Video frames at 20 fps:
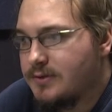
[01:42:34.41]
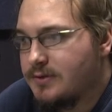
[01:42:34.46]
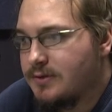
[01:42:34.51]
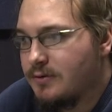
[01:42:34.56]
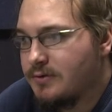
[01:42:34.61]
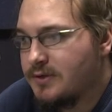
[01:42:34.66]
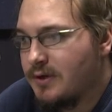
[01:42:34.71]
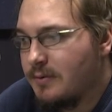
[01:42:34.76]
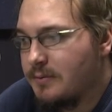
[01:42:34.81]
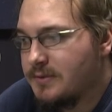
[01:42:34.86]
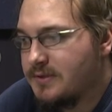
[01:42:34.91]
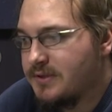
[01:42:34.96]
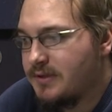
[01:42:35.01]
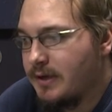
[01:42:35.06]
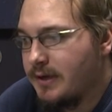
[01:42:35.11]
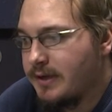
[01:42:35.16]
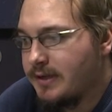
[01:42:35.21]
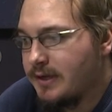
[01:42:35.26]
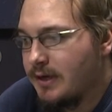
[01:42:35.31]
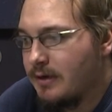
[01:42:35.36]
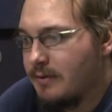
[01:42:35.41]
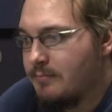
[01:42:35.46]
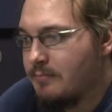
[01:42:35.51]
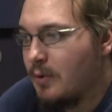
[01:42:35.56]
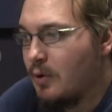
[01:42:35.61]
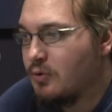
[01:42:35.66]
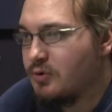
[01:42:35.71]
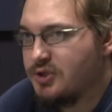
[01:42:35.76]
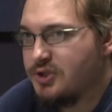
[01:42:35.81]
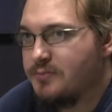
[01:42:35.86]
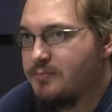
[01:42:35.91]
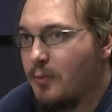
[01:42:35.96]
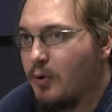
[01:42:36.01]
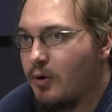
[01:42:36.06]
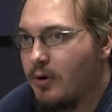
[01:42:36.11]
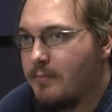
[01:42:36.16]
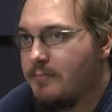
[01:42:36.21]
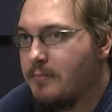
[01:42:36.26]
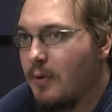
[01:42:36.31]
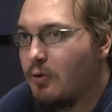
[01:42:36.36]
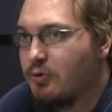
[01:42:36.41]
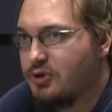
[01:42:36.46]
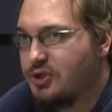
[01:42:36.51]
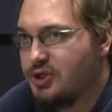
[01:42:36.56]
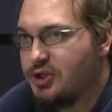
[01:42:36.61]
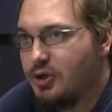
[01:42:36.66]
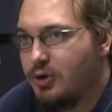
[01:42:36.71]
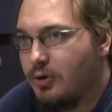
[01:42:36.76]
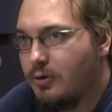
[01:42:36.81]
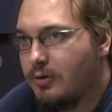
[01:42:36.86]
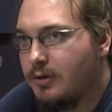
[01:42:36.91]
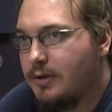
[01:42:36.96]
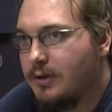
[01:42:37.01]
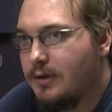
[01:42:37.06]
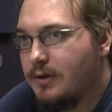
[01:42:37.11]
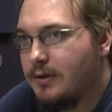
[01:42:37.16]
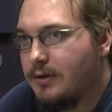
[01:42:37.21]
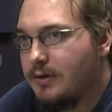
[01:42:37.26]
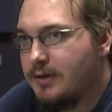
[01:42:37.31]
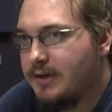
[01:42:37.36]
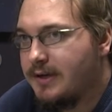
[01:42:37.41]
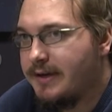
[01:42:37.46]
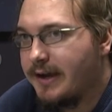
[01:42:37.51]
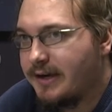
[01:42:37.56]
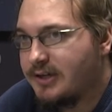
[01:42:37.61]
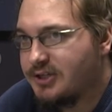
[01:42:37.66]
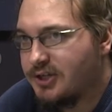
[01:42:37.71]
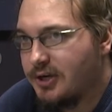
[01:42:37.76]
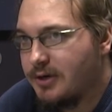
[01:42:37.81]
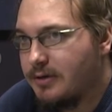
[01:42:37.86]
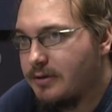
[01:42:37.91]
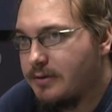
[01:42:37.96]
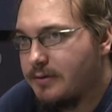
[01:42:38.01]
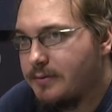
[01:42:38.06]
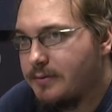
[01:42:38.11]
So it's almost like an more emotional connection.